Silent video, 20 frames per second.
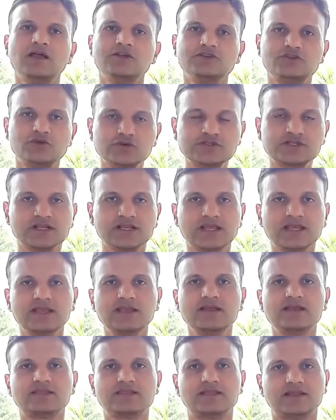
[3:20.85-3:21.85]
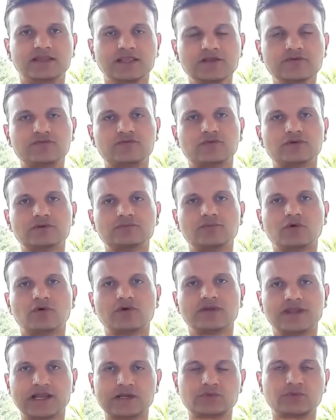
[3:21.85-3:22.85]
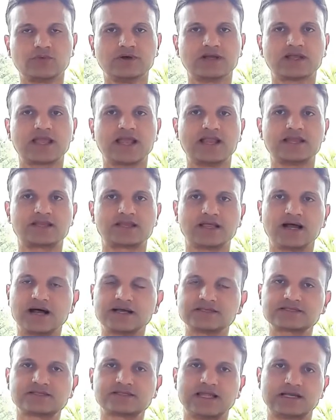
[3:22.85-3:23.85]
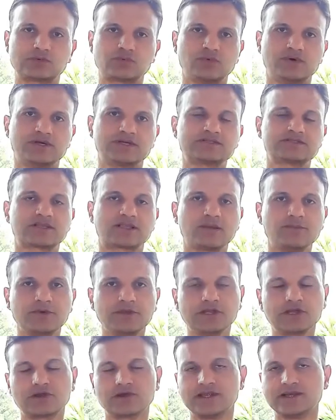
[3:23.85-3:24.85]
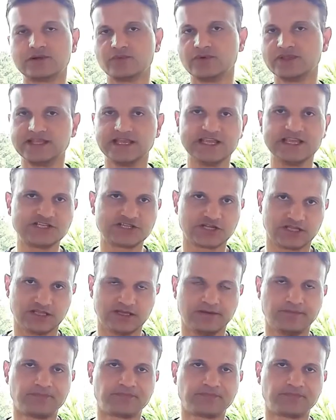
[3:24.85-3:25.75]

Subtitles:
Usually, the default mode network and task networks communicate with each other.